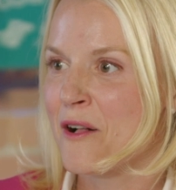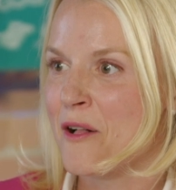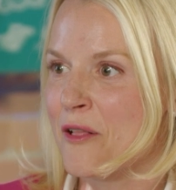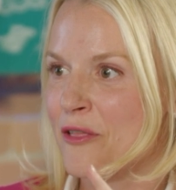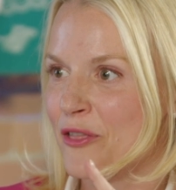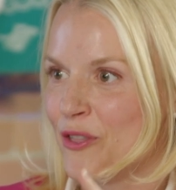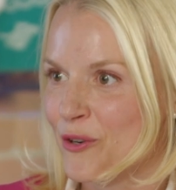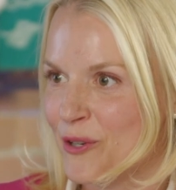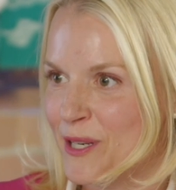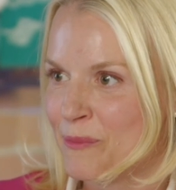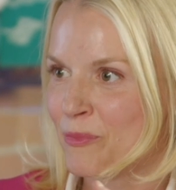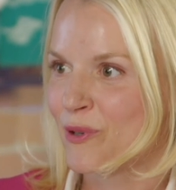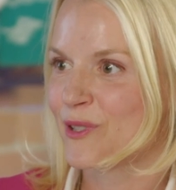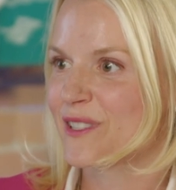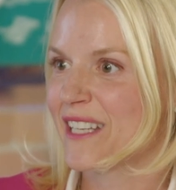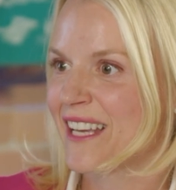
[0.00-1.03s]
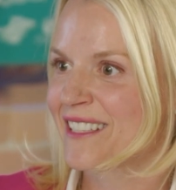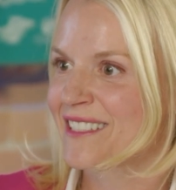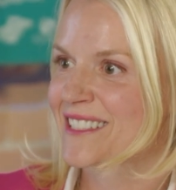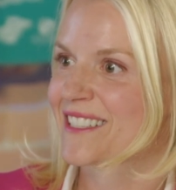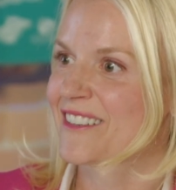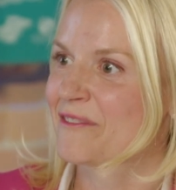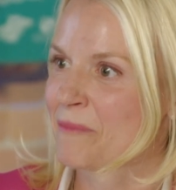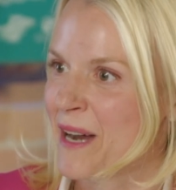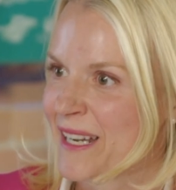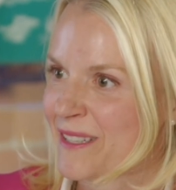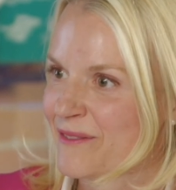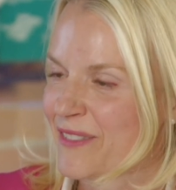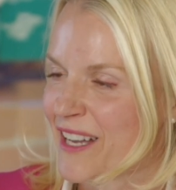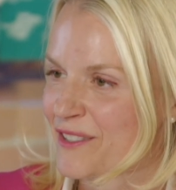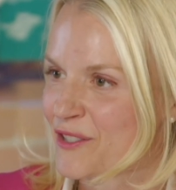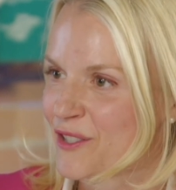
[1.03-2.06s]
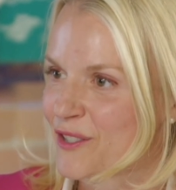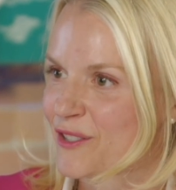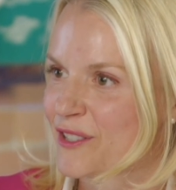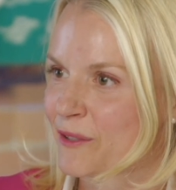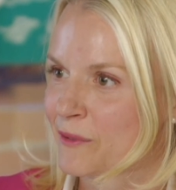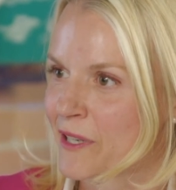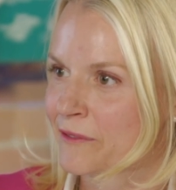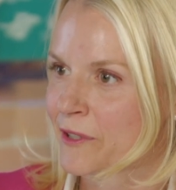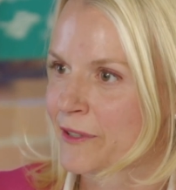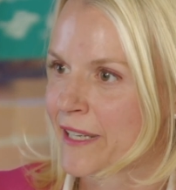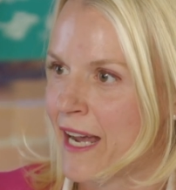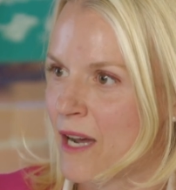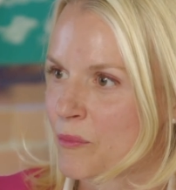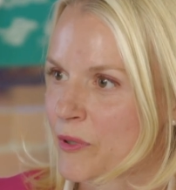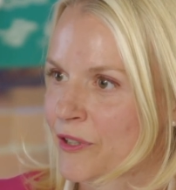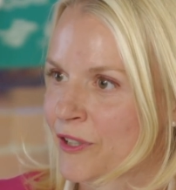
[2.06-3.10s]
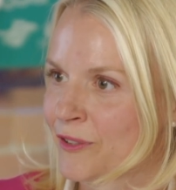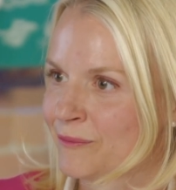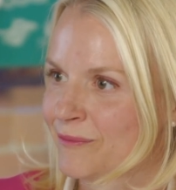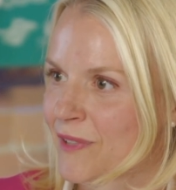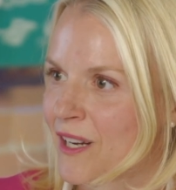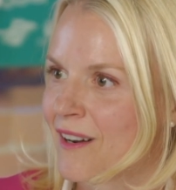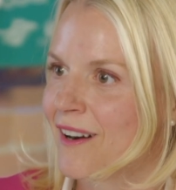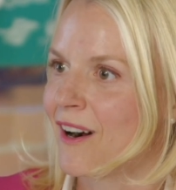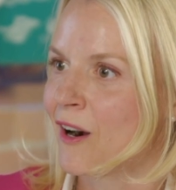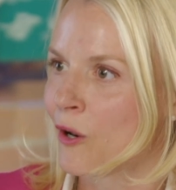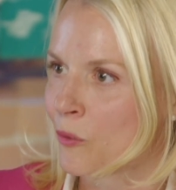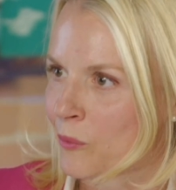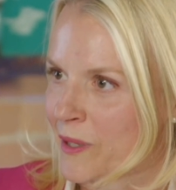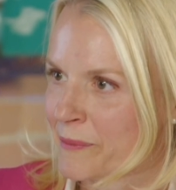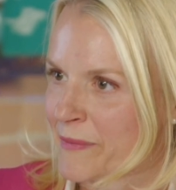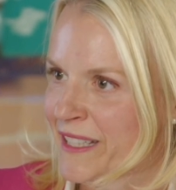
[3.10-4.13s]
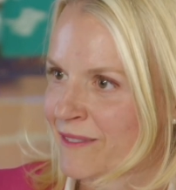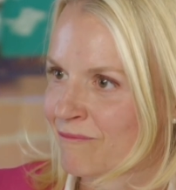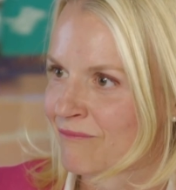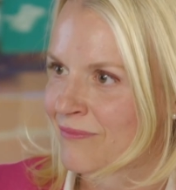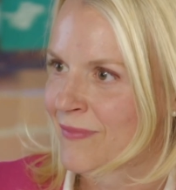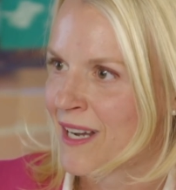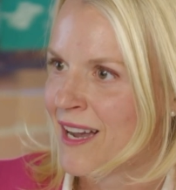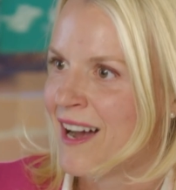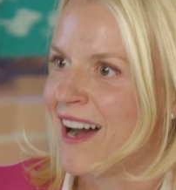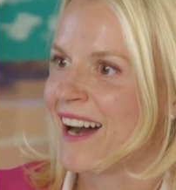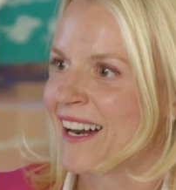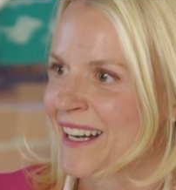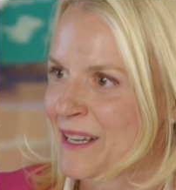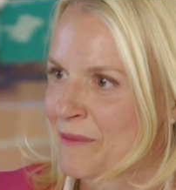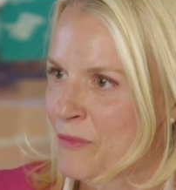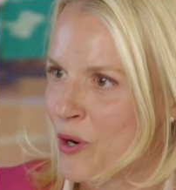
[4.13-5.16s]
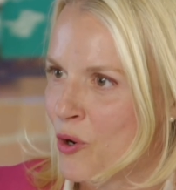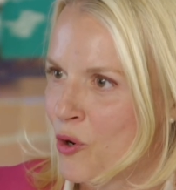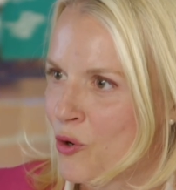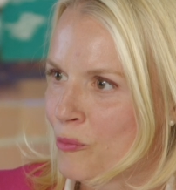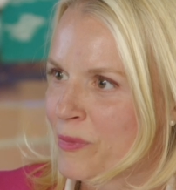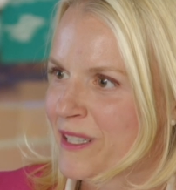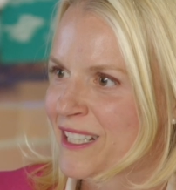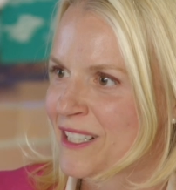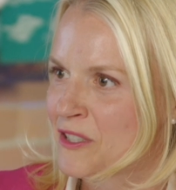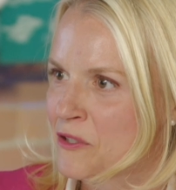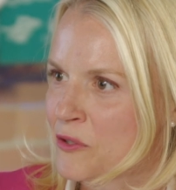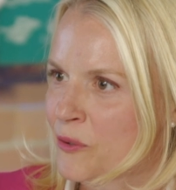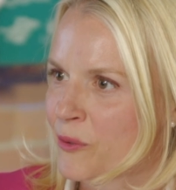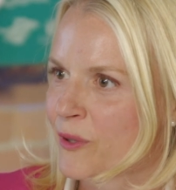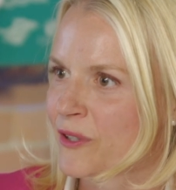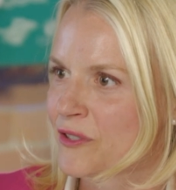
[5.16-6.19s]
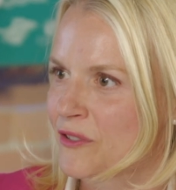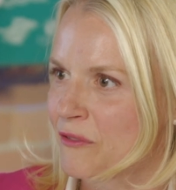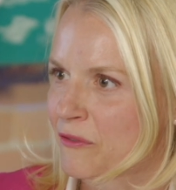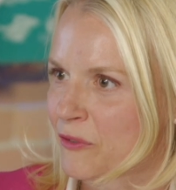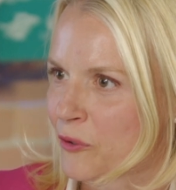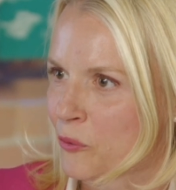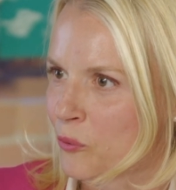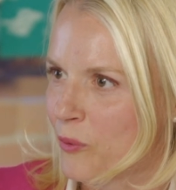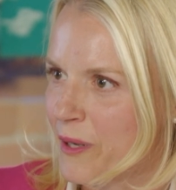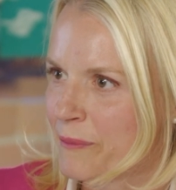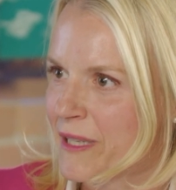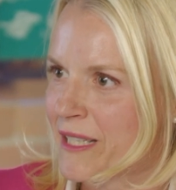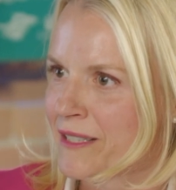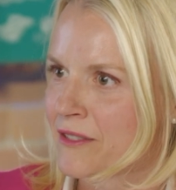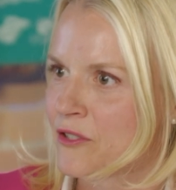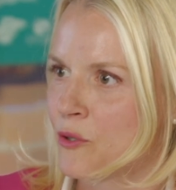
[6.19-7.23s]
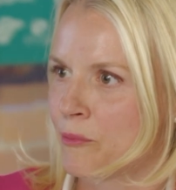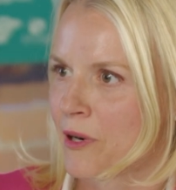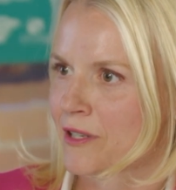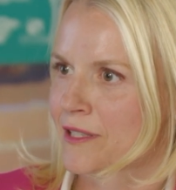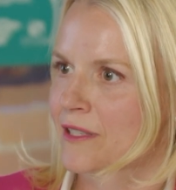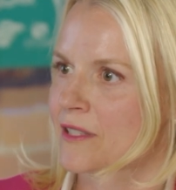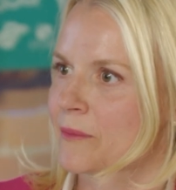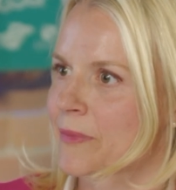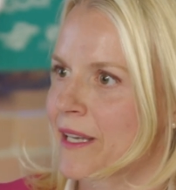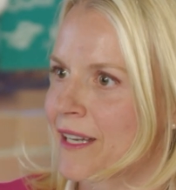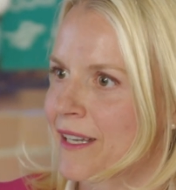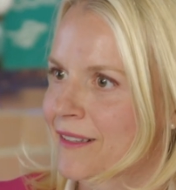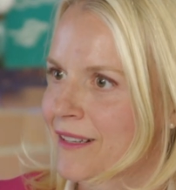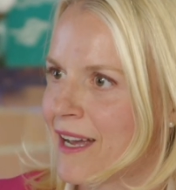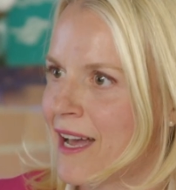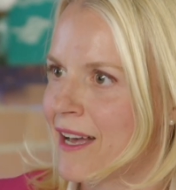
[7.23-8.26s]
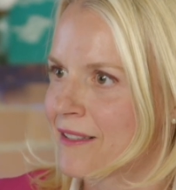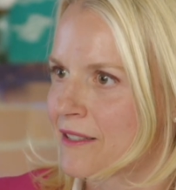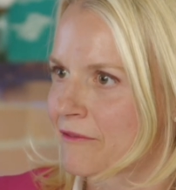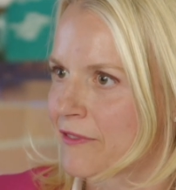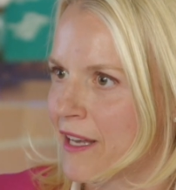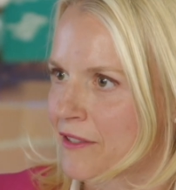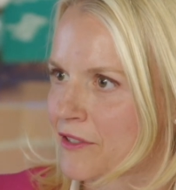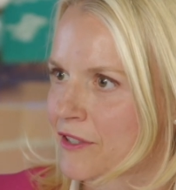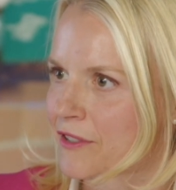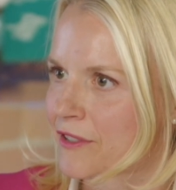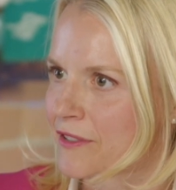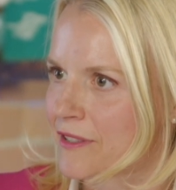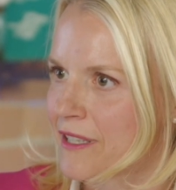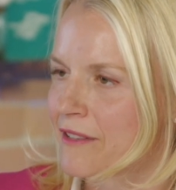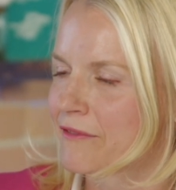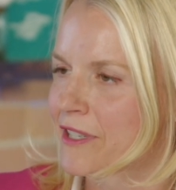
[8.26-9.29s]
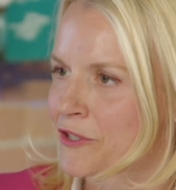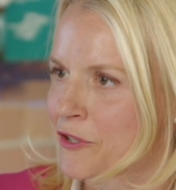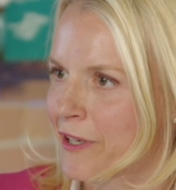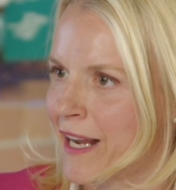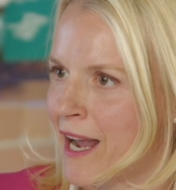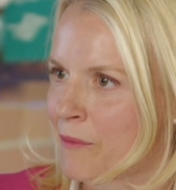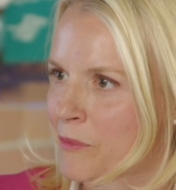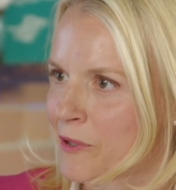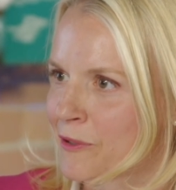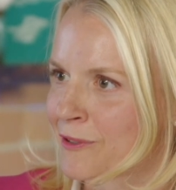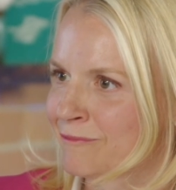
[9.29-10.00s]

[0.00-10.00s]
30% of my investors at Rev Road Capital are women. I am opening doors for women to participate as investors in venture capital.